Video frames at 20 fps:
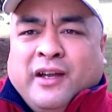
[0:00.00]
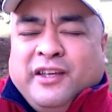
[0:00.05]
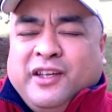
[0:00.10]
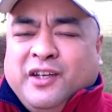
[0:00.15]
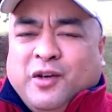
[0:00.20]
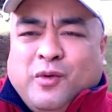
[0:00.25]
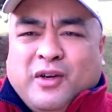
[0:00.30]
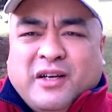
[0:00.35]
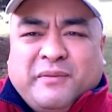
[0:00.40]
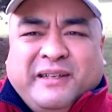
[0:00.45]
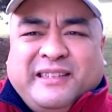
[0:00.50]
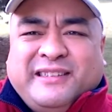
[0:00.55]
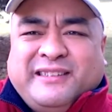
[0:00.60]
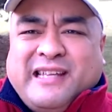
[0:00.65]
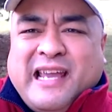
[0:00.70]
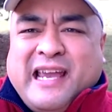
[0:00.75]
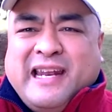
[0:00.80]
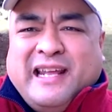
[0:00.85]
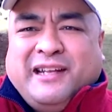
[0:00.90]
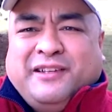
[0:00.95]
You don't want to be
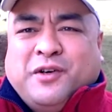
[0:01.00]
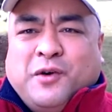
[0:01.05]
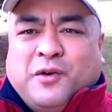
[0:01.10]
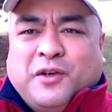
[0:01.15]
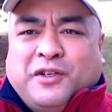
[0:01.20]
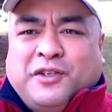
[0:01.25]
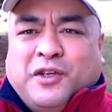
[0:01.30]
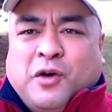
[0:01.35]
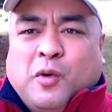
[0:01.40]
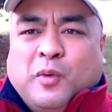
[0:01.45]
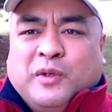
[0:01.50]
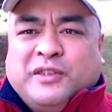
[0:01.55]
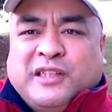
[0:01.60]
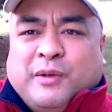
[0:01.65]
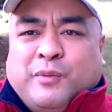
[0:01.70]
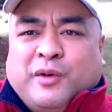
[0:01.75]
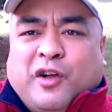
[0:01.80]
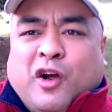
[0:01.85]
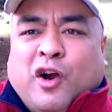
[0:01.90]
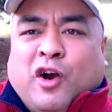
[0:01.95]
standing toe to toe with
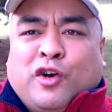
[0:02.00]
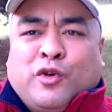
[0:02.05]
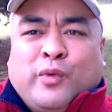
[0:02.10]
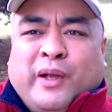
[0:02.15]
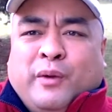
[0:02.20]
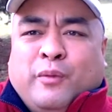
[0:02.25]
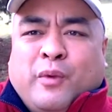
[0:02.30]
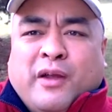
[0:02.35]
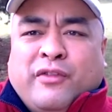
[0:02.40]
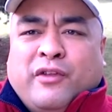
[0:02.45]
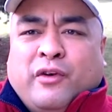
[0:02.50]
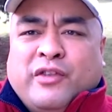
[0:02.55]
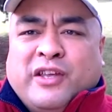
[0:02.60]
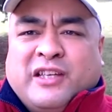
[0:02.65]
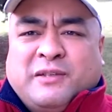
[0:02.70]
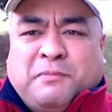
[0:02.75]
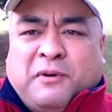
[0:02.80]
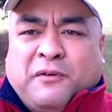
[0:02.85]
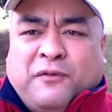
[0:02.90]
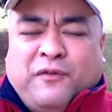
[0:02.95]
someone arguing whether
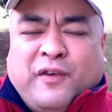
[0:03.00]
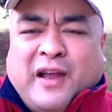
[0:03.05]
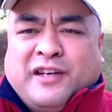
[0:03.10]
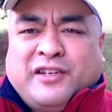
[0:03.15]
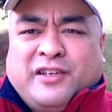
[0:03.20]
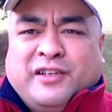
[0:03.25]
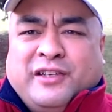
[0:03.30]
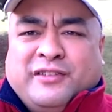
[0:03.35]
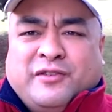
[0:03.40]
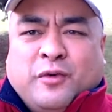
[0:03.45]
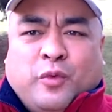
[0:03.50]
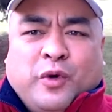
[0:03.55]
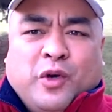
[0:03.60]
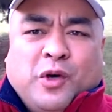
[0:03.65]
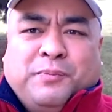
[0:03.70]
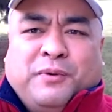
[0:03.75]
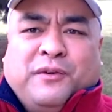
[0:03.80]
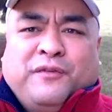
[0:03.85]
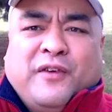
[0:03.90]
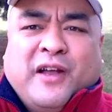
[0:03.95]
this profession is a
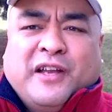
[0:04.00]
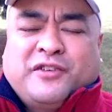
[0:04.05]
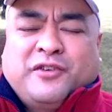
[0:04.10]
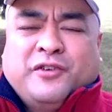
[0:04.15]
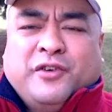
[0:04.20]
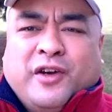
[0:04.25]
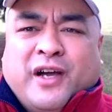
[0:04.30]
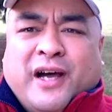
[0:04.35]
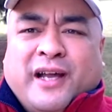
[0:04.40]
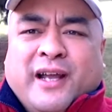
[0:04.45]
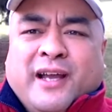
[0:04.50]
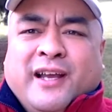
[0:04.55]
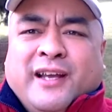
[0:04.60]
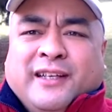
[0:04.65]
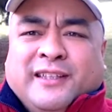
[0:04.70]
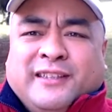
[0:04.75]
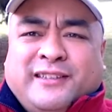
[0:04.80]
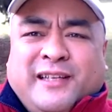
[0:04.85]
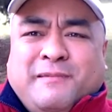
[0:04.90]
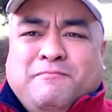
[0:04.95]
real profession or not,
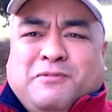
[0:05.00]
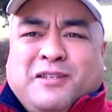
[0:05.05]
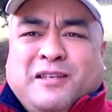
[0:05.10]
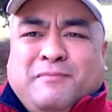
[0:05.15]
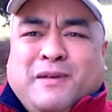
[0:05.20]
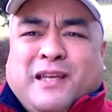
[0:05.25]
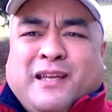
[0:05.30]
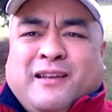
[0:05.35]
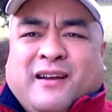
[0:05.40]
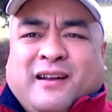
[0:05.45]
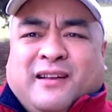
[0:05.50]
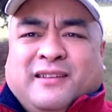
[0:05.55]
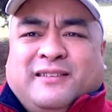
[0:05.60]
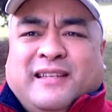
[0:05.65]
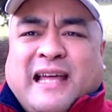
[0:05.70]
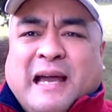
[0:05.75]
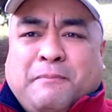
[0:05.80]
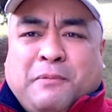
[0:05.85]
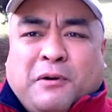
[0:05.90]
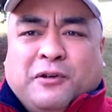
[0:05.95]
simply because
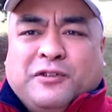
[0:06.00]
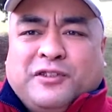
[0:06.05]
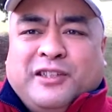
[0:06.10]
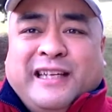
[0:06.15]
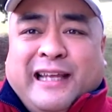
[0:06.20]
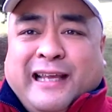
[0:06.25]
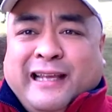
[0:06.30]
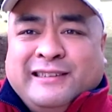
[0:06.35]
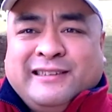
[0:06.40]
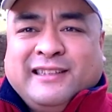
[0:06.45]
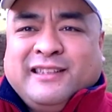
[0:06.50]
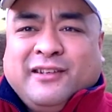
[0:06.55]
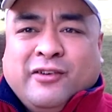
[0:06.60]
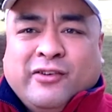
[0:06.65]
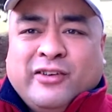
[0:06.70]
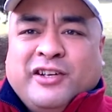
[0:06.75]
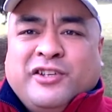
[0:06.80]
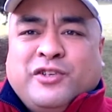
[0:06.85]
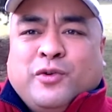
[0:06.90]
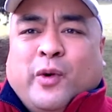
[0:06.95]
that person isn't
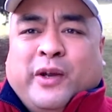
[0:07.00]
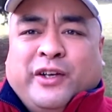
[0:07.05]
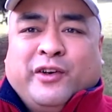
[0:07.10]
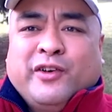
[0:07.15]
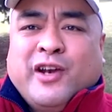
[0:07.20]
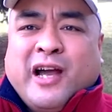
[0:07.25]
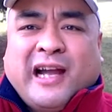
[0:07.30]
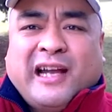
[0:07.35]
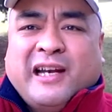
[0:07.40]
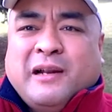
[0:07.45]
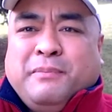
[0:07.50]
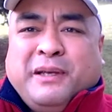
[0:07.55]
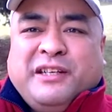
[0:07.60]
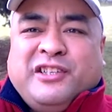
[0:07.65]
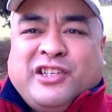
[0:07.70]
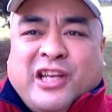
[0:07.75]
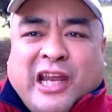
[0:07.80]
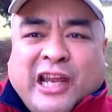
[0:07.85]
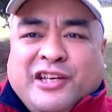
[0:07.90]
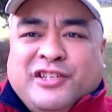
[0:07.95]
going to join. You're not going to be
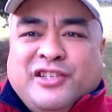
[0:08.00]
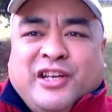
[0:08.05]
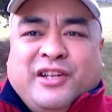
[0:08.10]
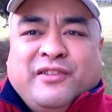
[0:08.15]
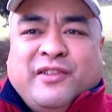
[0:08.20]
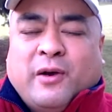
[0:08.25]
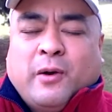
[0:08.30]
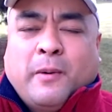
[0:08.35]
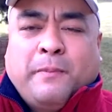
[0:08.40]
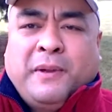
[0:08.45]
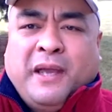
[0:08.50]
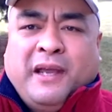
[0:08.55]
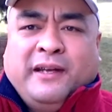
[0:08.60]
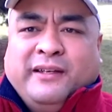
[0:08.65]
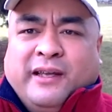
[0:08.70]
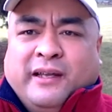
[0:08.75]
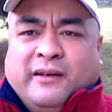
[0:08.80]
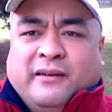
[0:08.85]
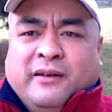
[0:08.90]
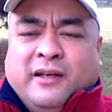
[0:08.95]
changing their
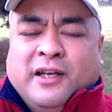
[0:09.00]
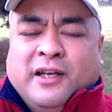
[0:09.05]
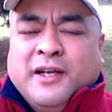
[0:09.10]
opinion.